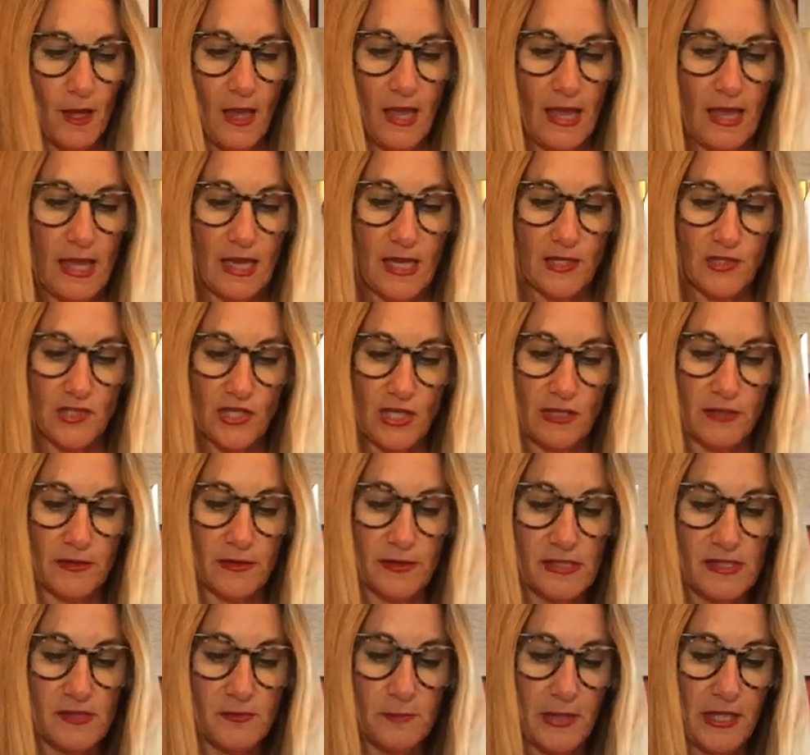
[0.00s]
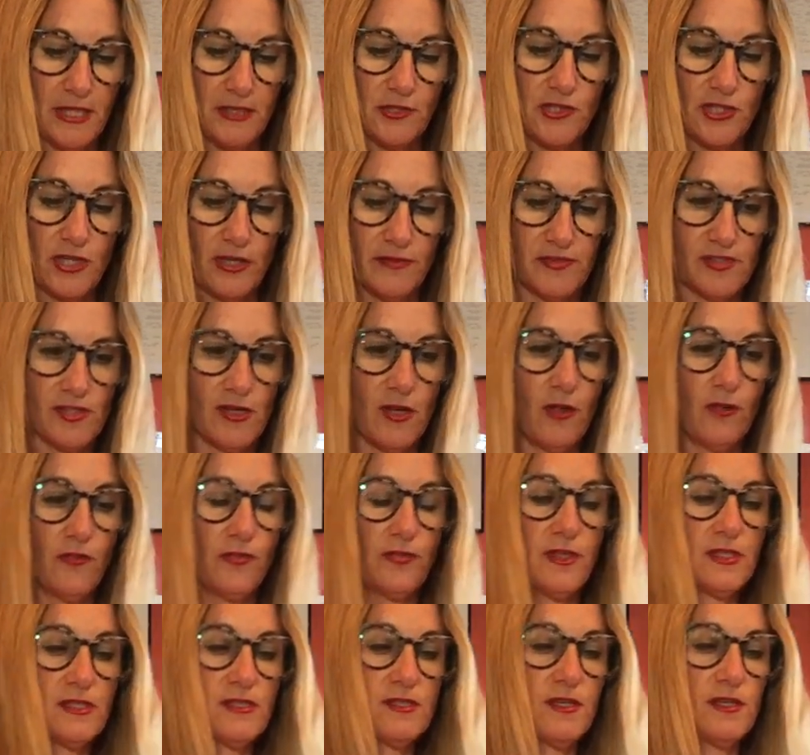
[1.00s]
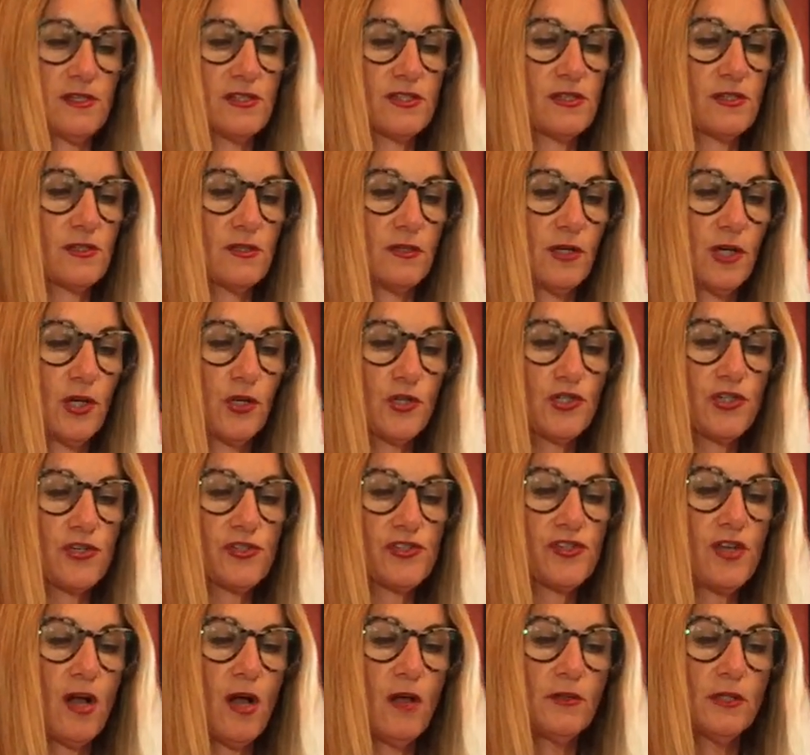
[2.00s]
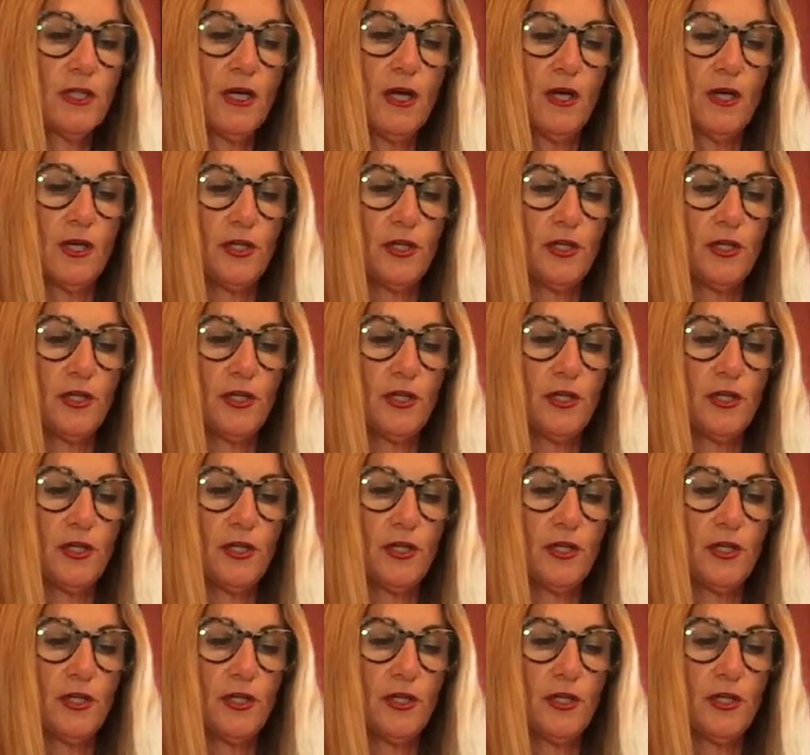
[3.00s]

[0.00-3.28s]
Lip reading: A generous pinch of salt. This is kosher salt.